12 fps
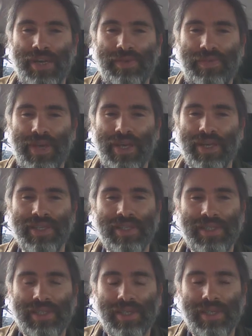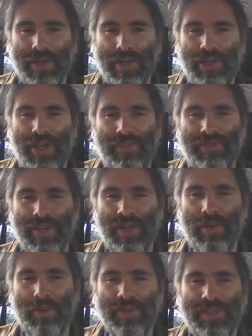figures. You'd have to
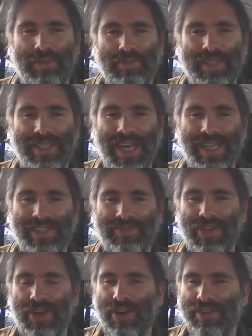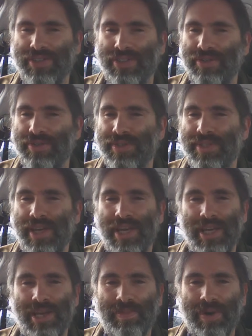come up with some set of cartoons.
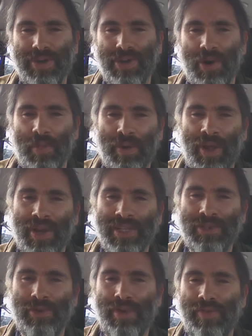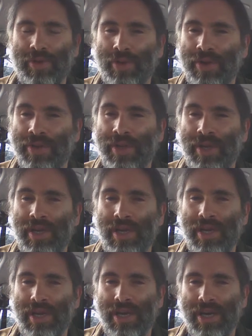It might not apply to everyone.
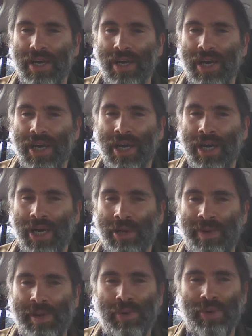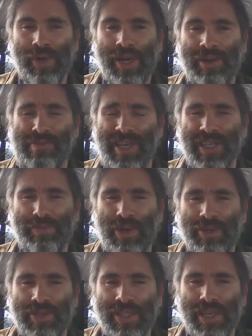Uh, people are going to be
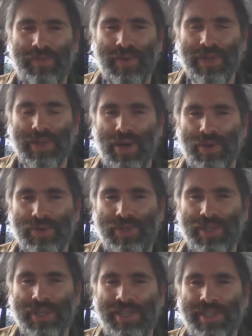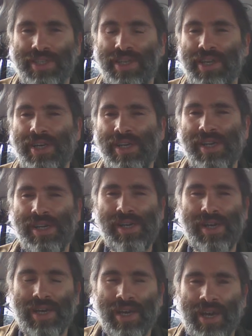exposed to different cultures,
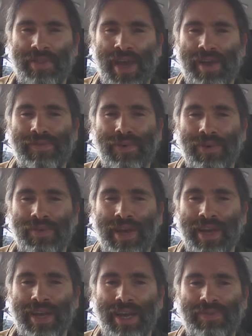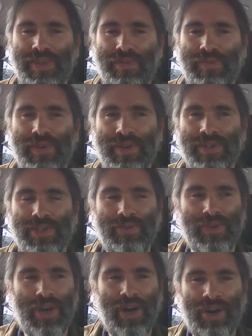uh, therefore, they're going to have different
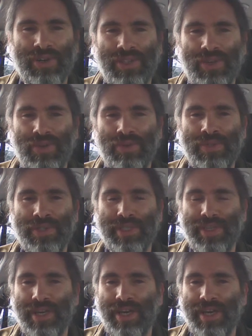sort of cartoons